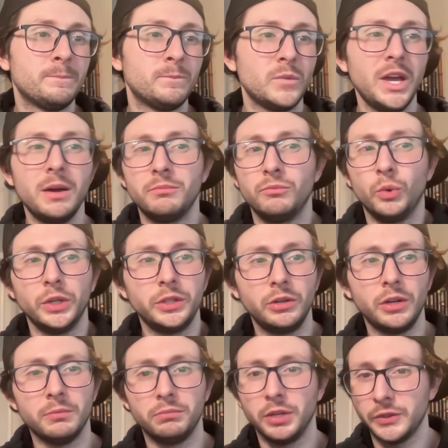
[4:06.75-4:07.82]
1
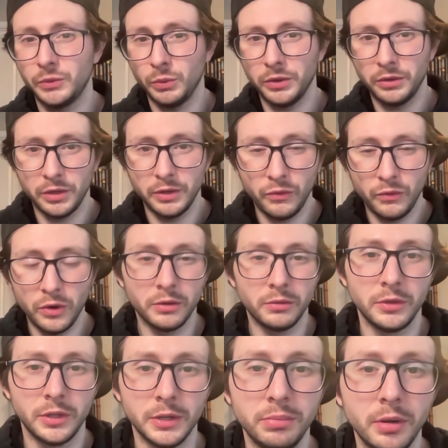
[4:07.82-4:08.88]
unit plus 134.
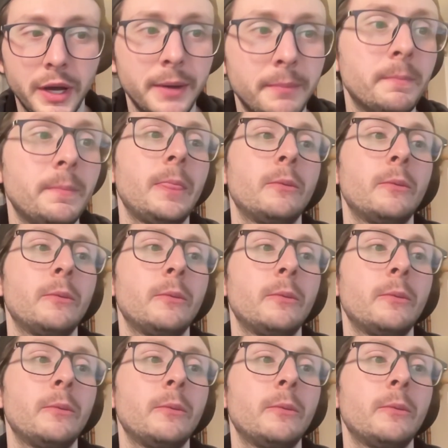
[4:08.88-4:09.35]
Good play.